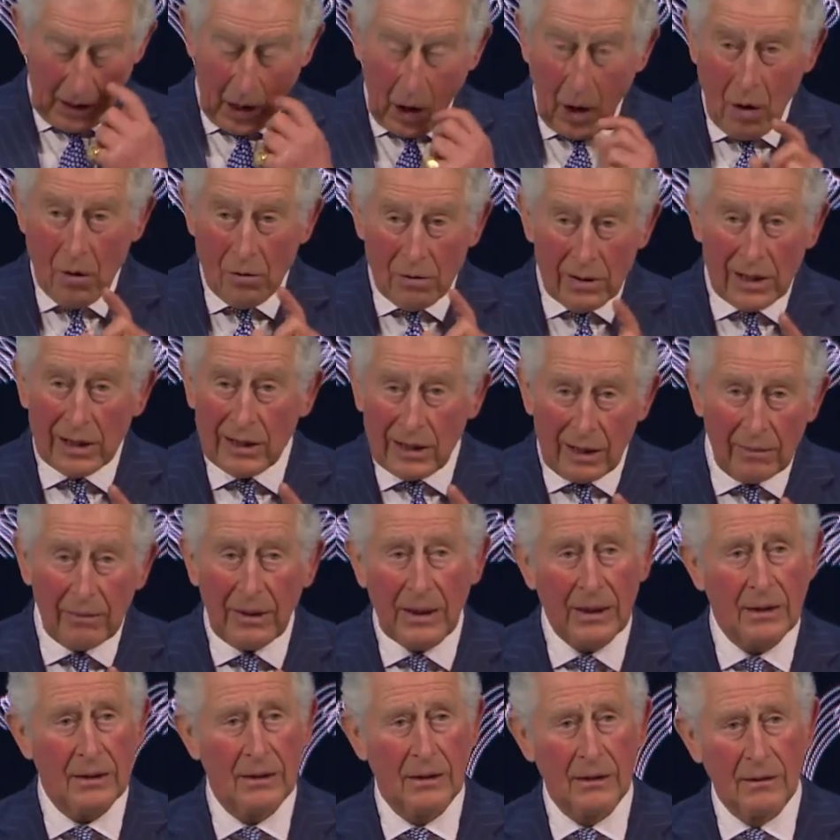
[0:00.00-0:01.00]
The only
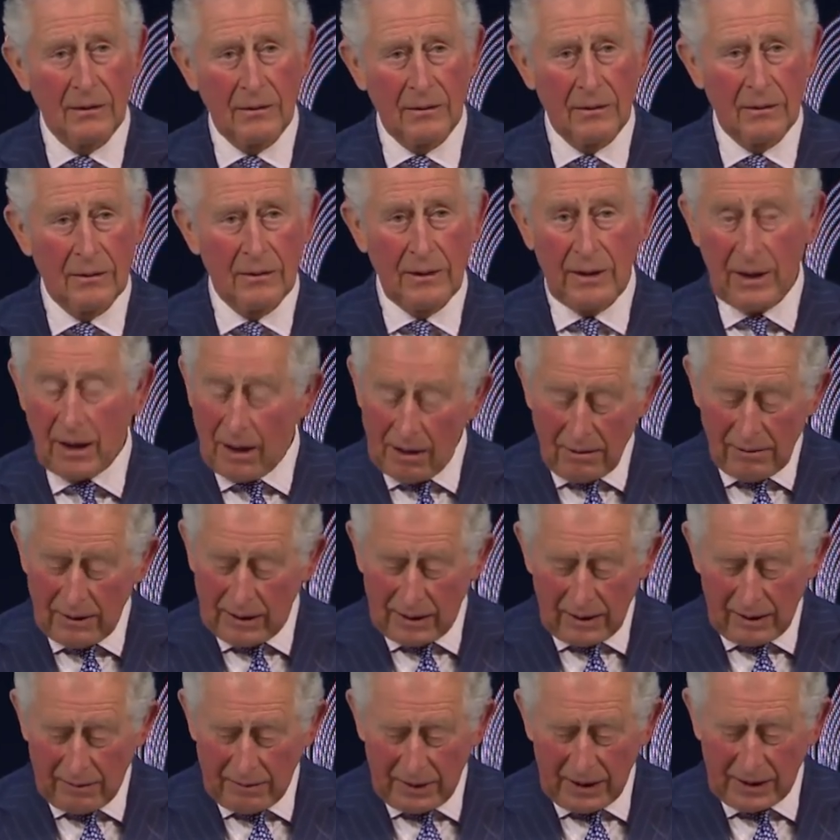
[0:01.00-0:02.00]
limit, the
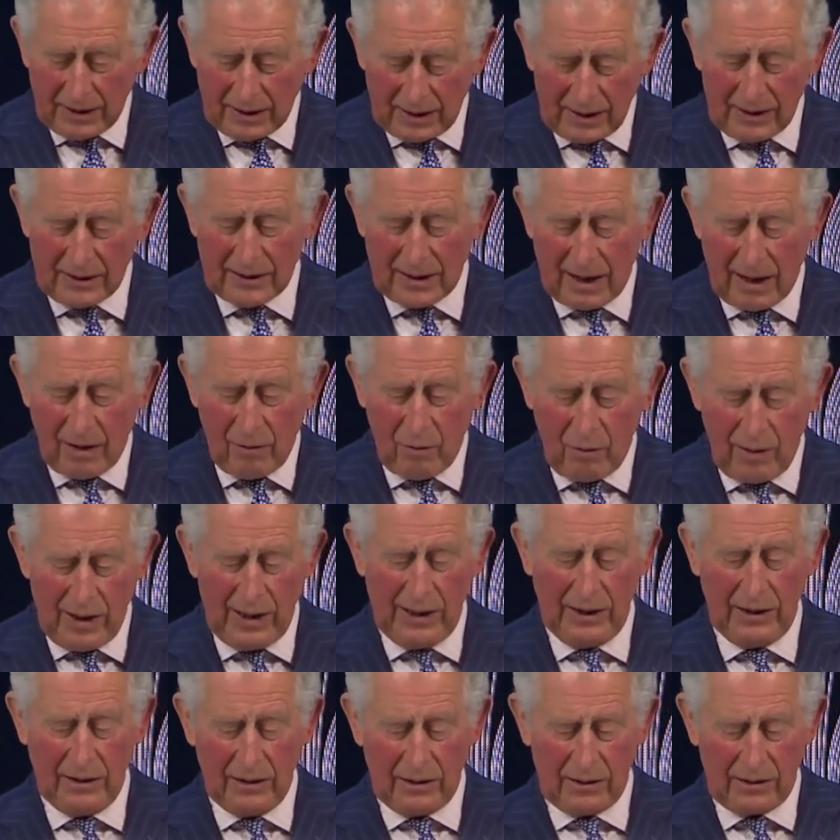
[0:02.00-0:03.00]
only limit is our
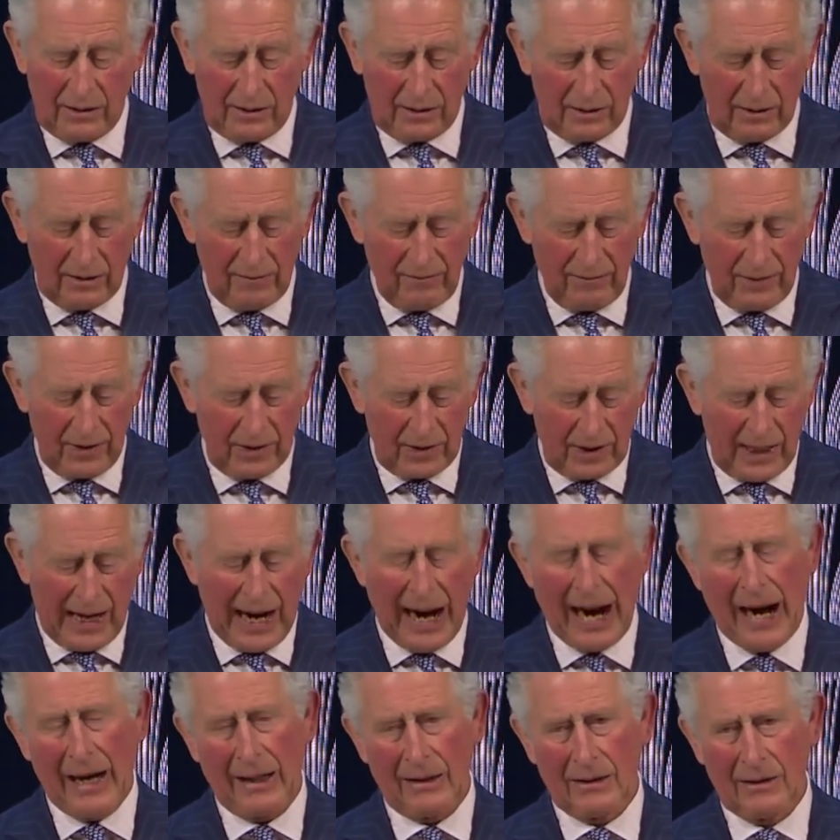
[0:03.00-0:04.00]
willingness
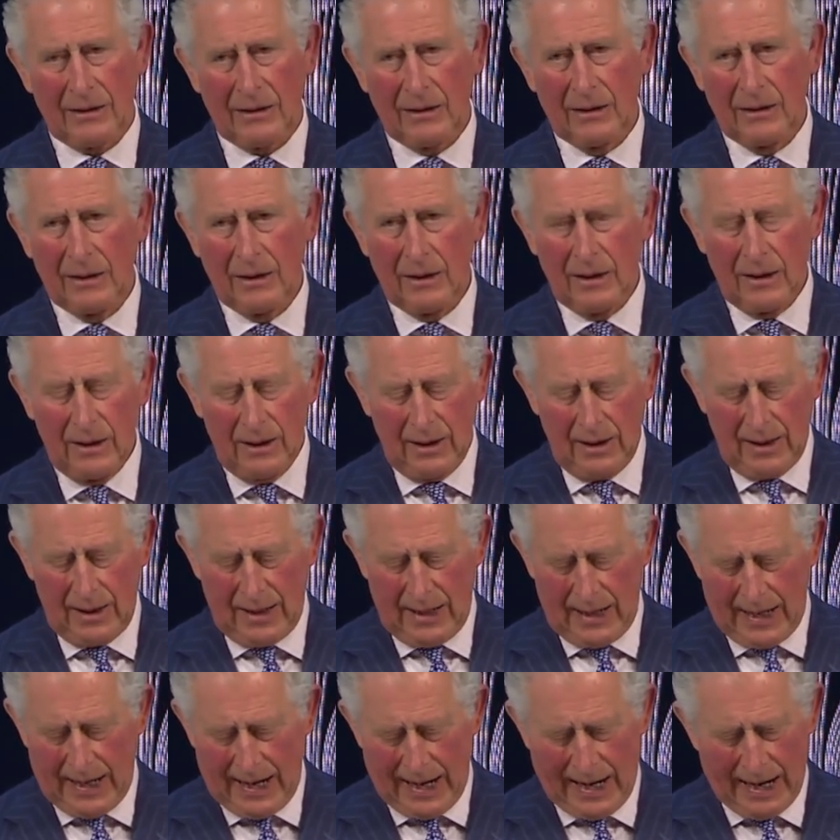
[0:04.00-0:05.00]
to act.
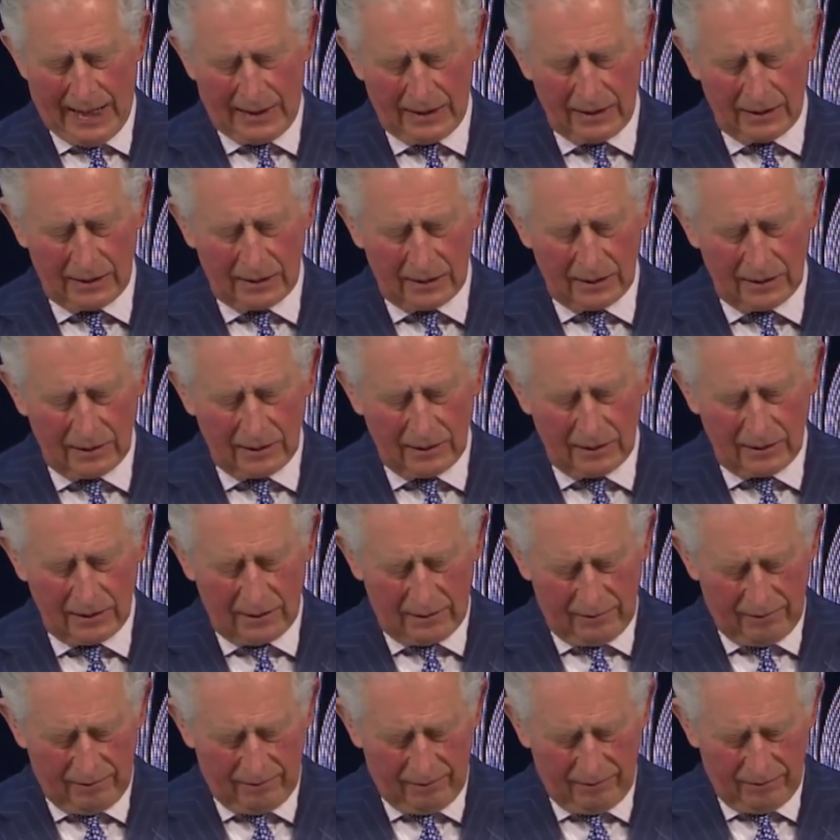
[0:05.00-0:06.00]
And
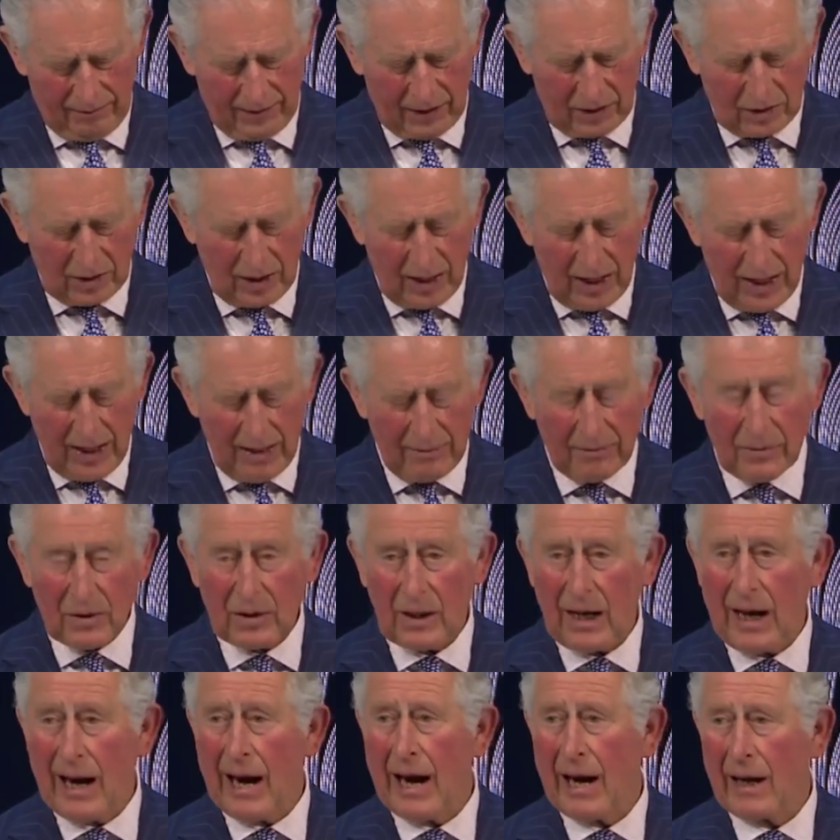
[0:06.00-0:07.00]
the
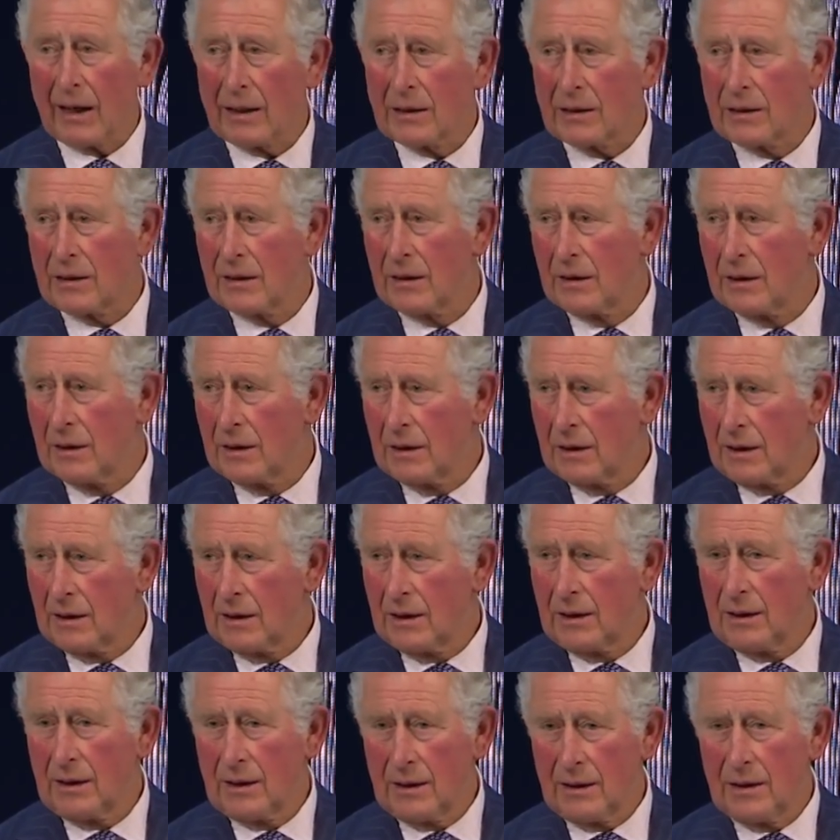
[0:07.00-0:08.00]
time to act
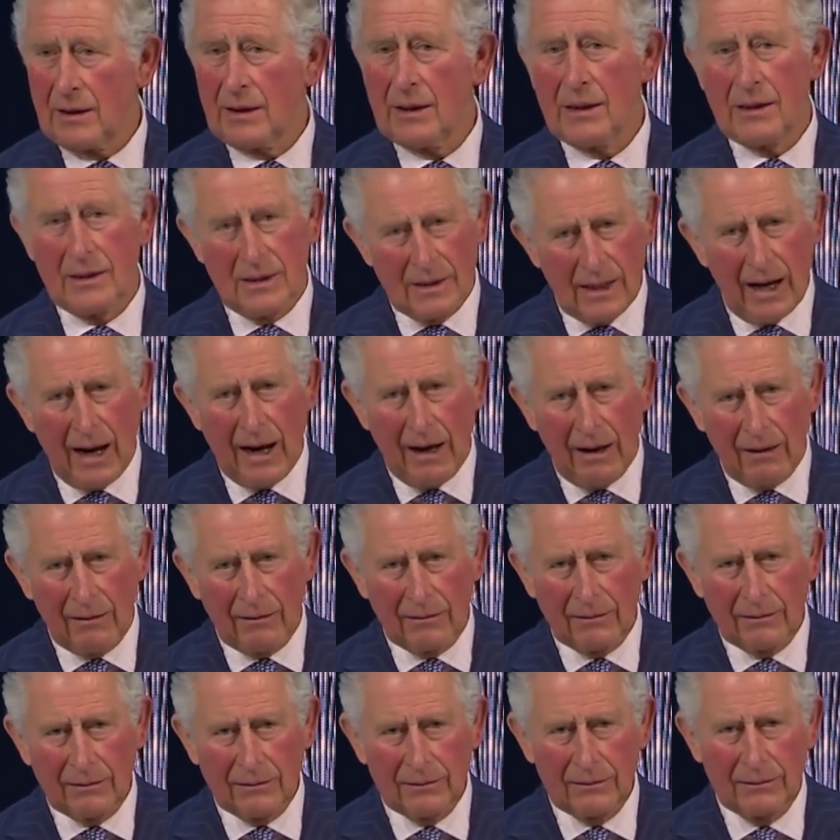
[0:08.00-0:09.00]
is
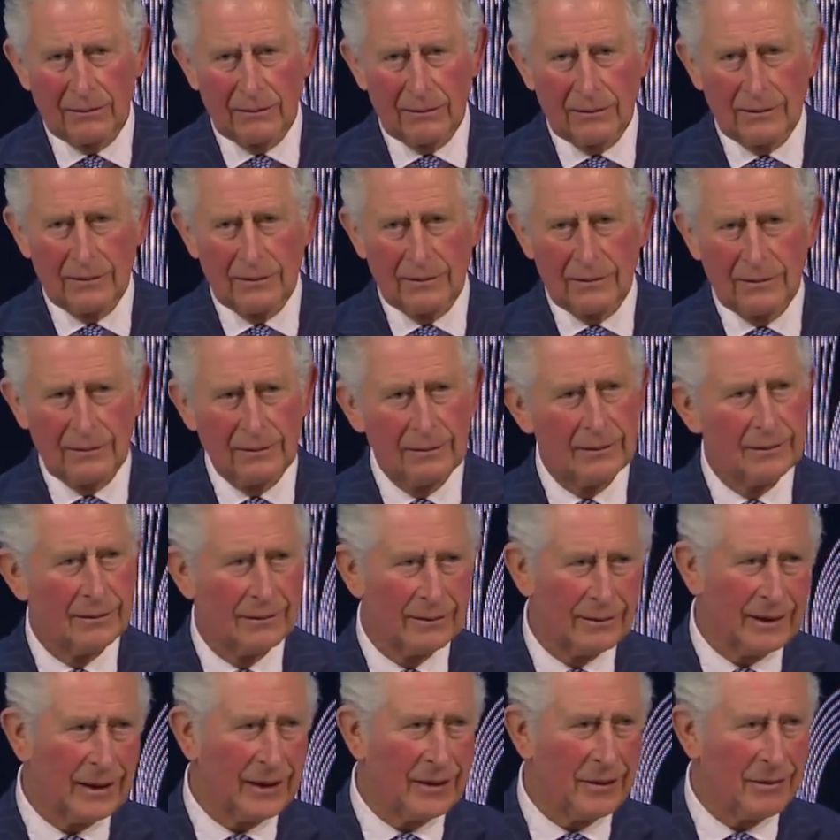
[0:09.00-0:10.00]
now.
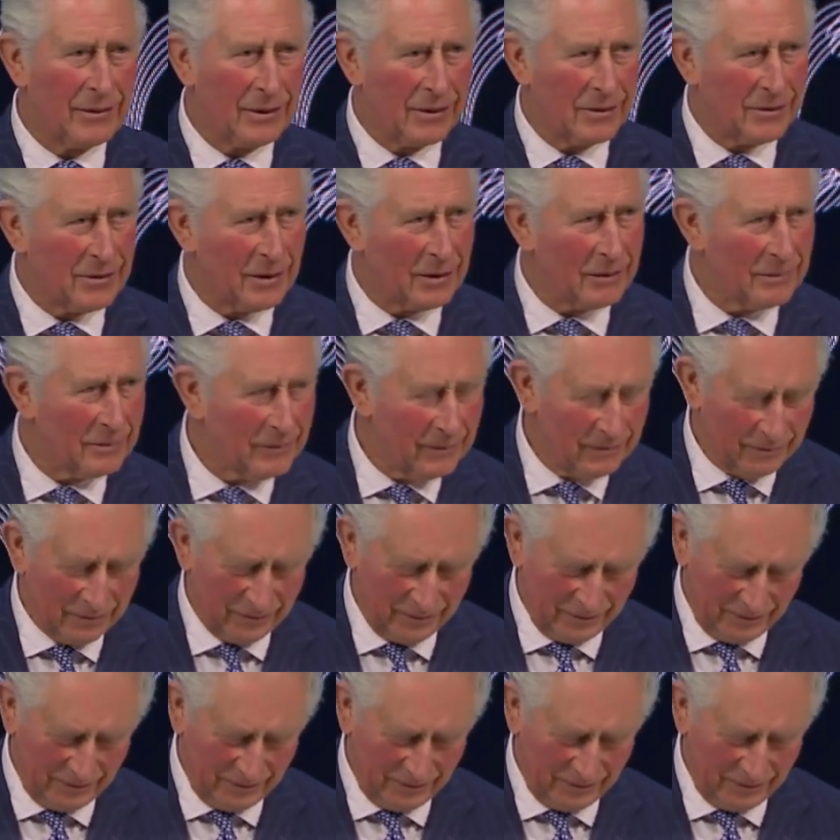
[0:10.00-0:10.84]
Thank you, ladies and gentlemen.